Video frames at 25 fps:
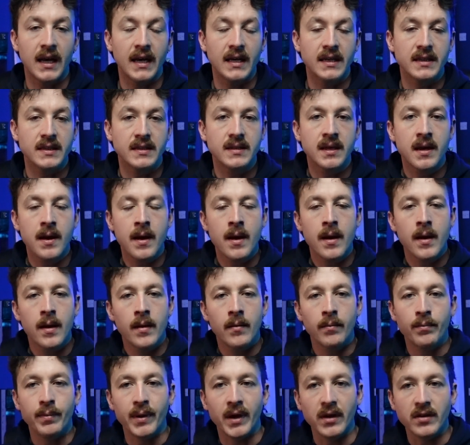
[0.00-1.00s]
is
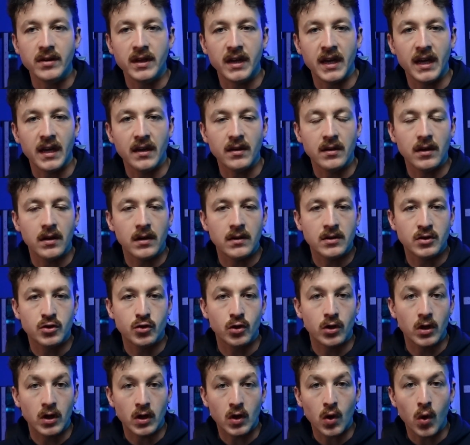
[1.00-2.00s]
building a
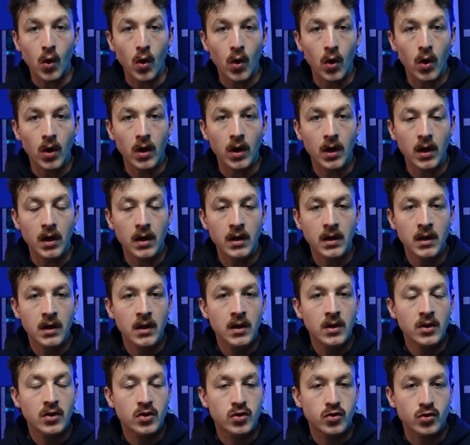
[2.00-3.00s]
strong core,
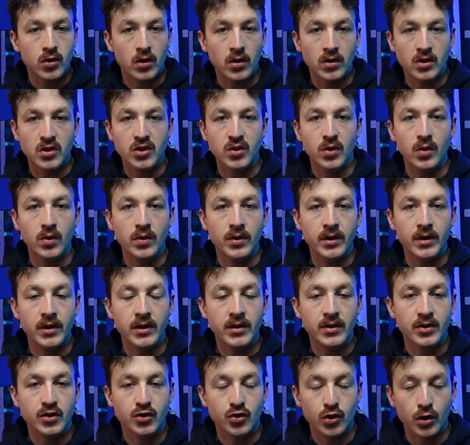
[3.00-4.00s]
strong
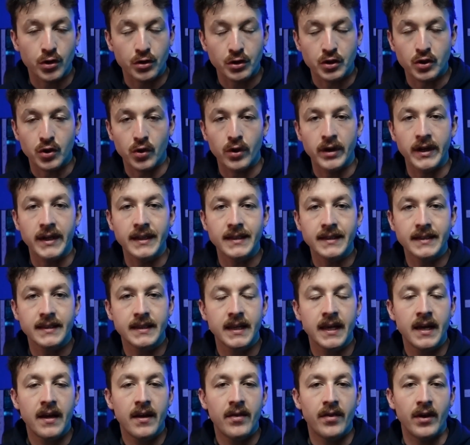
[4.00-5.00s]
shoulders, strong joints
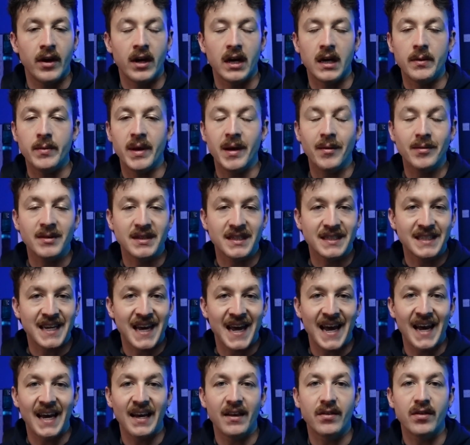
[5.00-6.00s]
that are going to be able to
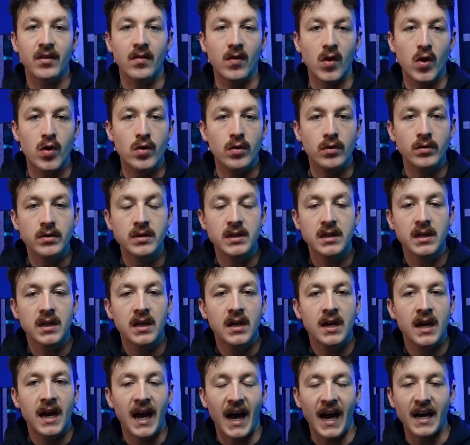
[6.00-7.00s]
take the load
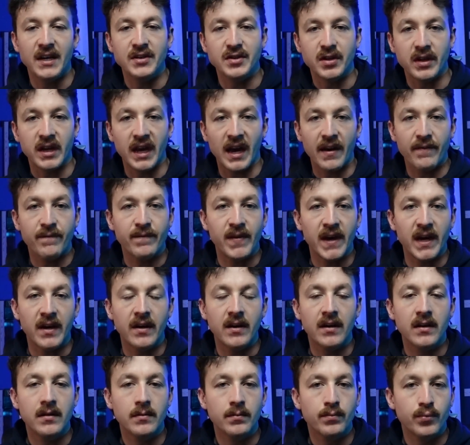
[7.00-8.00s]
as you get
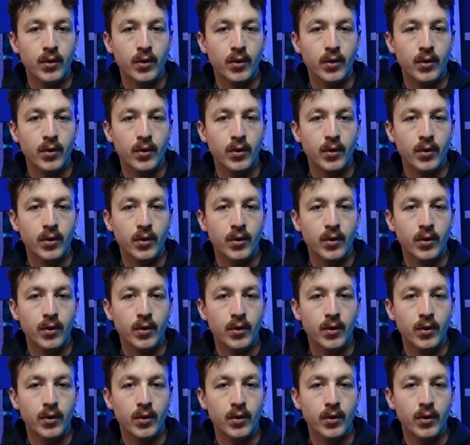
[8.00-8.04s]
fitter.